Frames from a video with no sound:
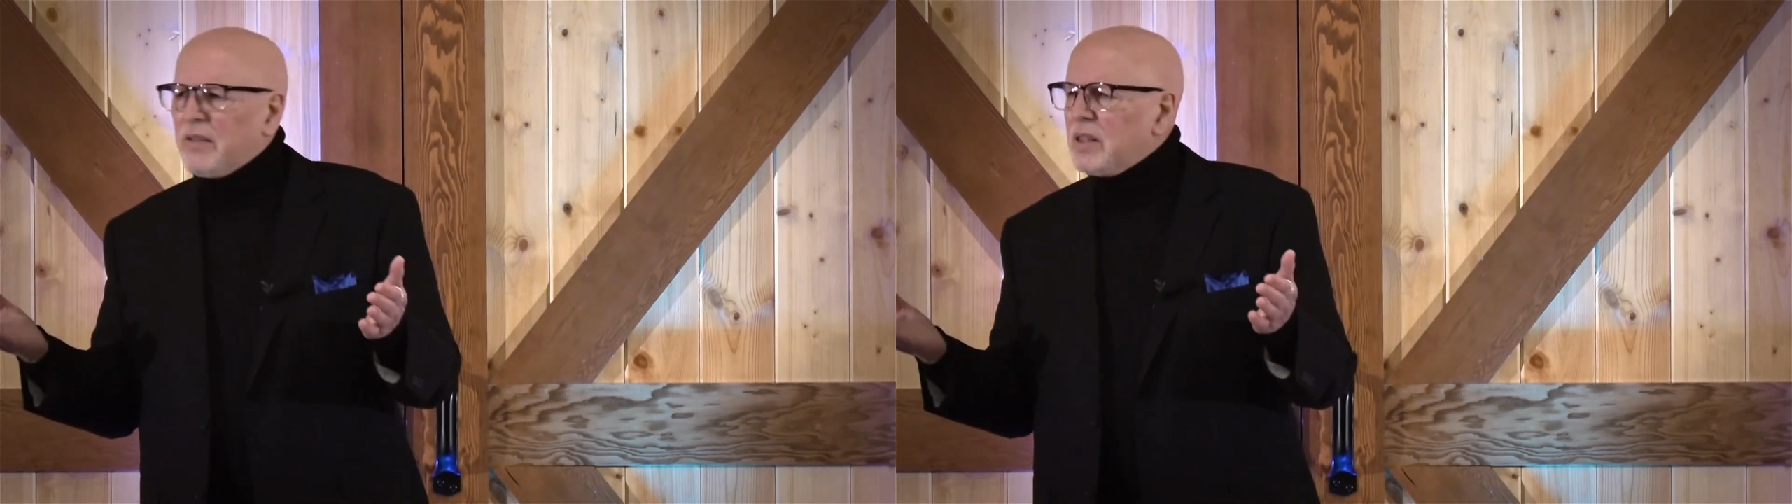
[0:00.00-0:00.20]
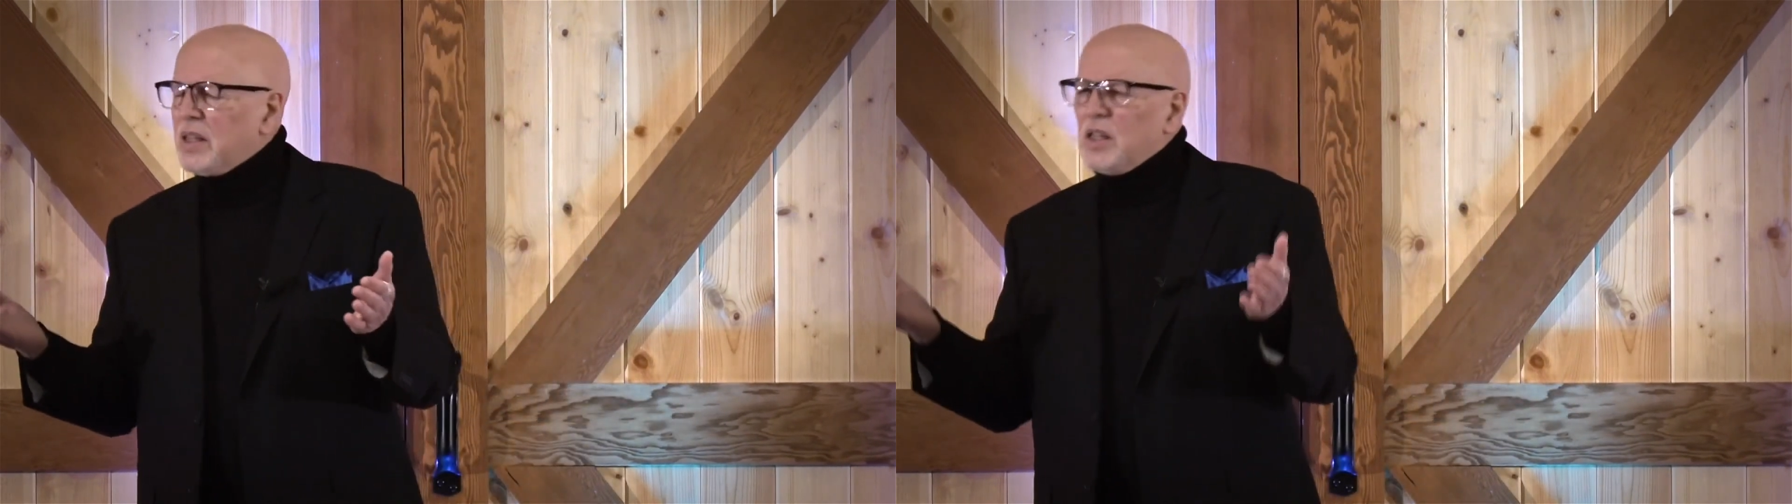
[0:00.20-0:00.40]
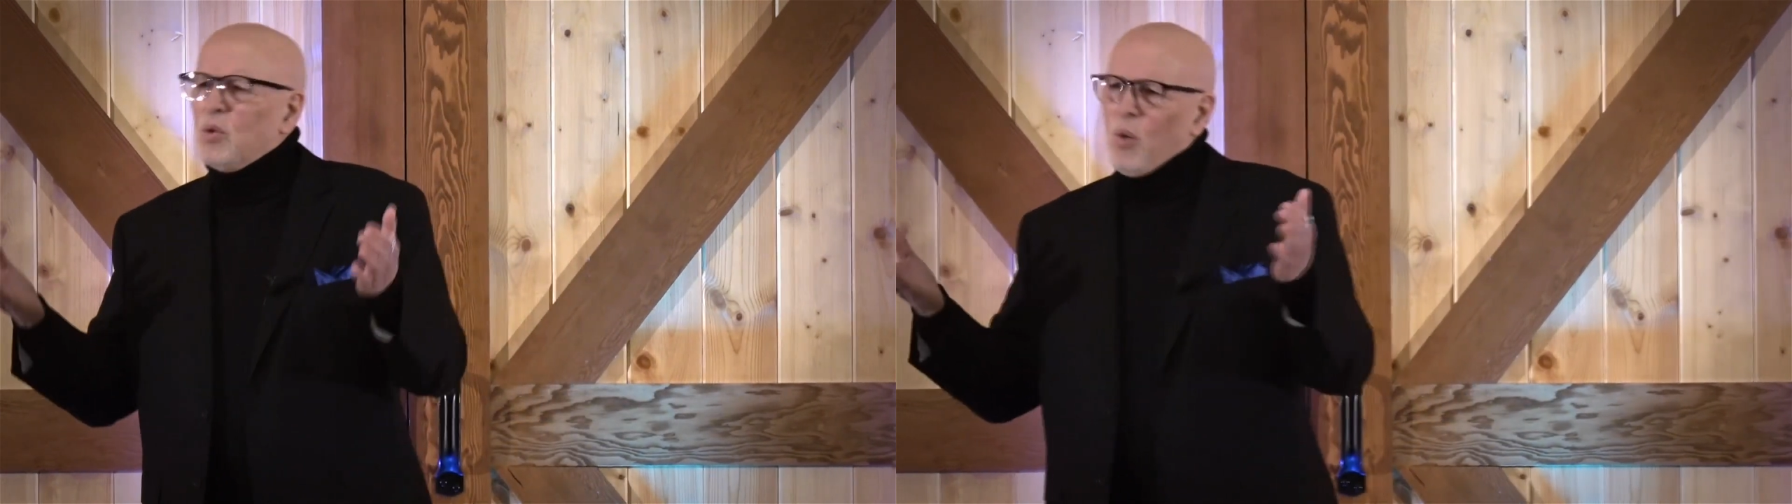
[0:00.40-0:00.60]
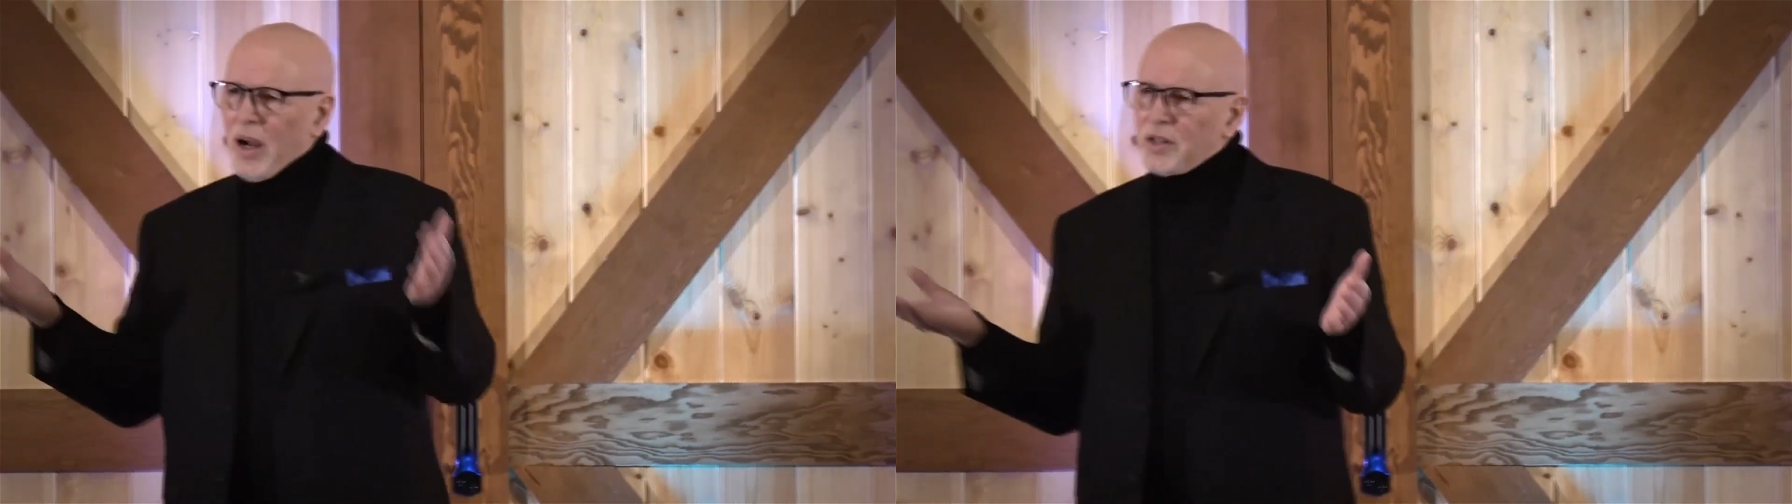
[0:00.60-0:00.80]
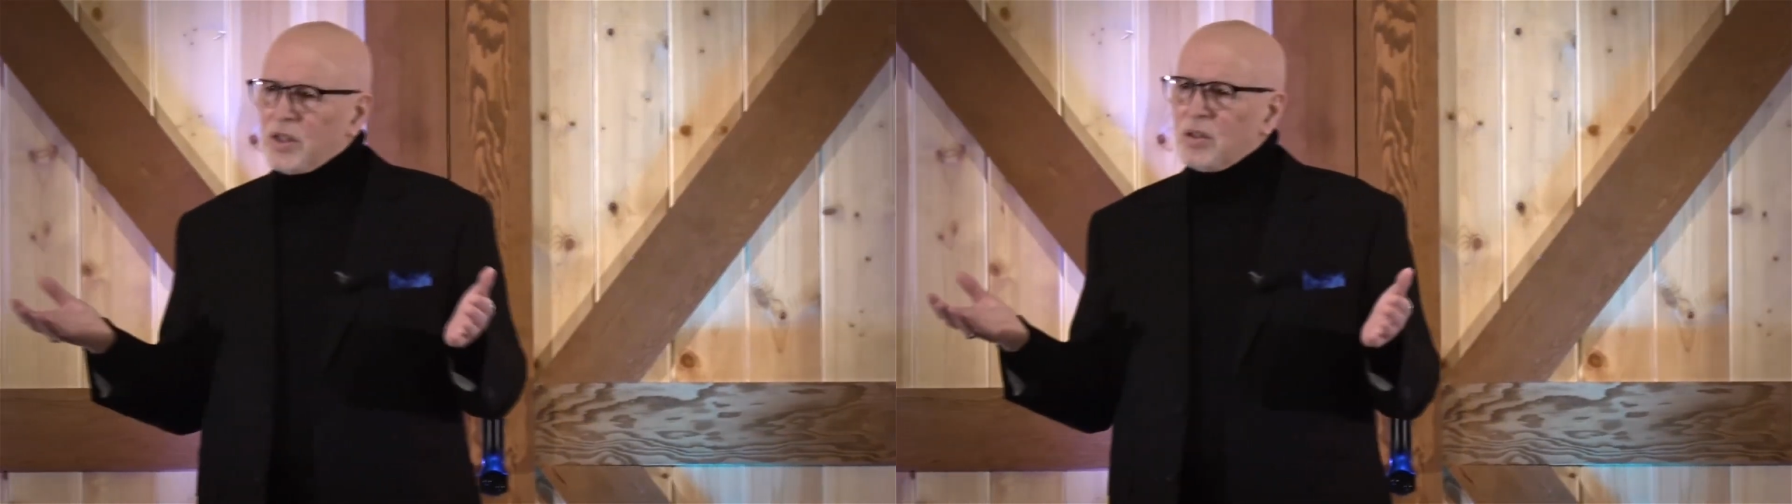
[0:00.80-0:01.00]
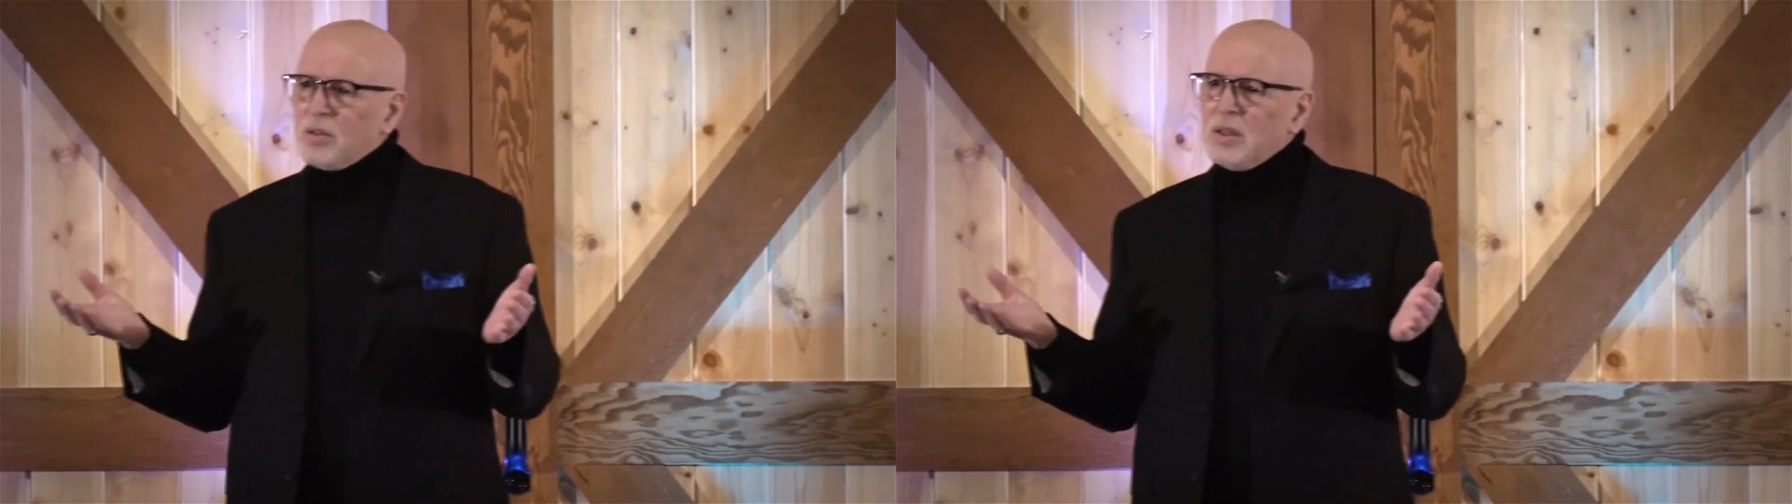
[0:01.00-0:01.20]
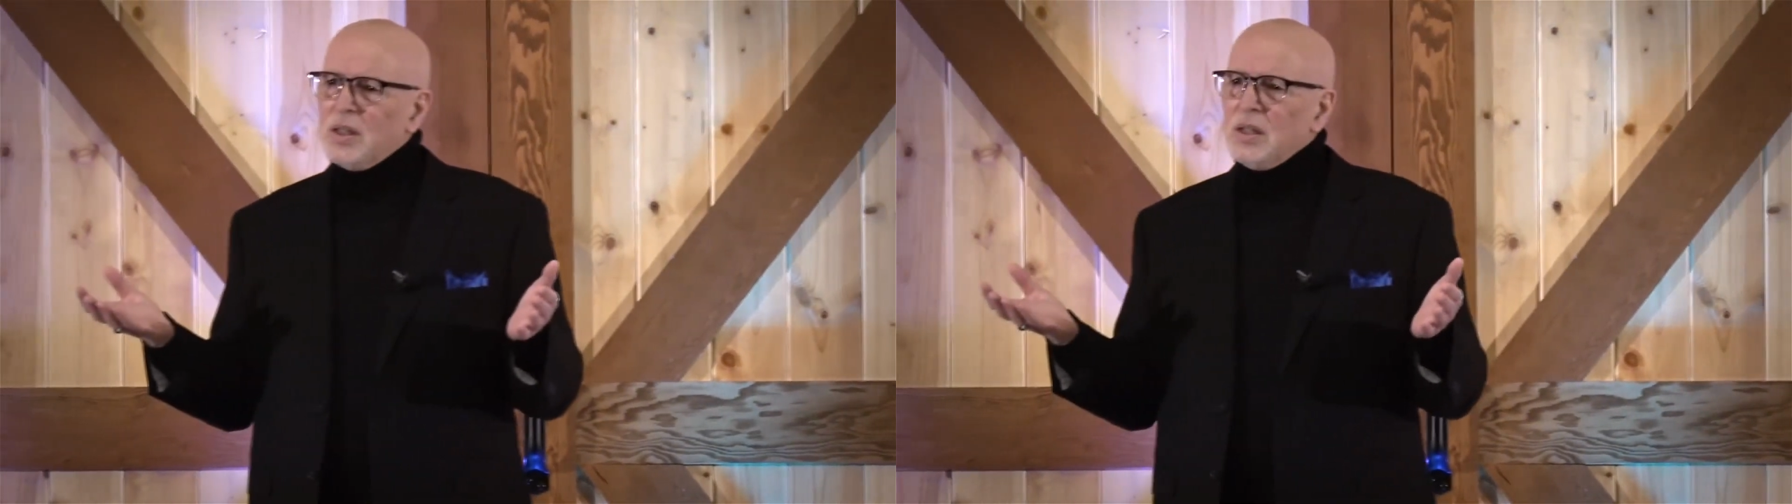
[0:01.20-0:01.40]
everything you want to.